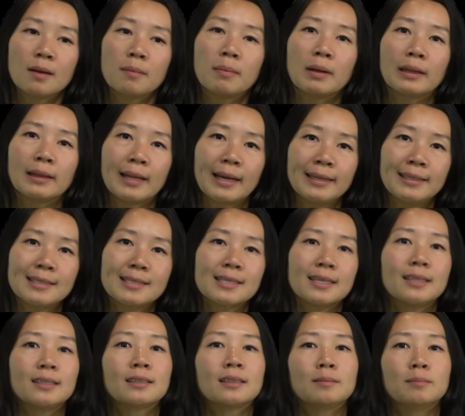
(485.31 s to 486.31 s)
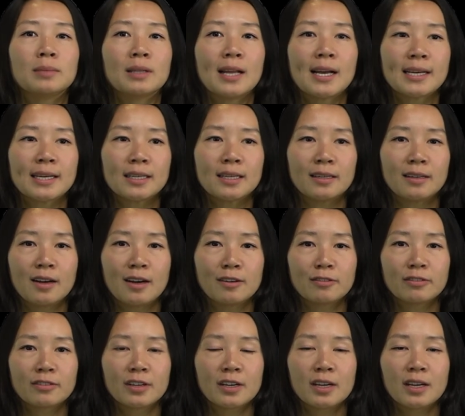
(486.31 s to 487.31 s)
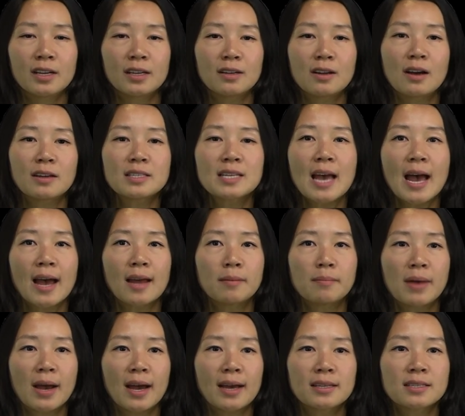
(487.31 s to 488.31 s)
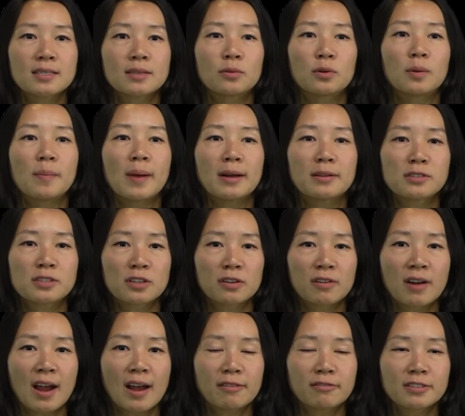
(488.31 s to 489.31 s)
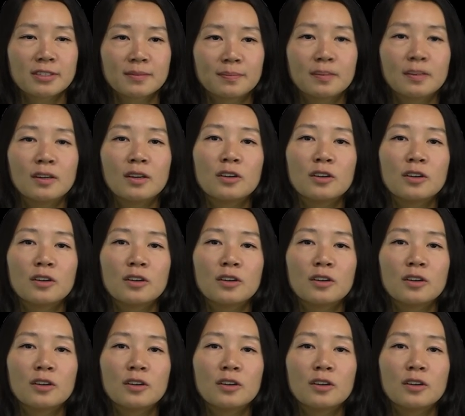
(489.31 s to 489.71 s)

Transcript: but light and compliant enough not to add mass or bounce the craft.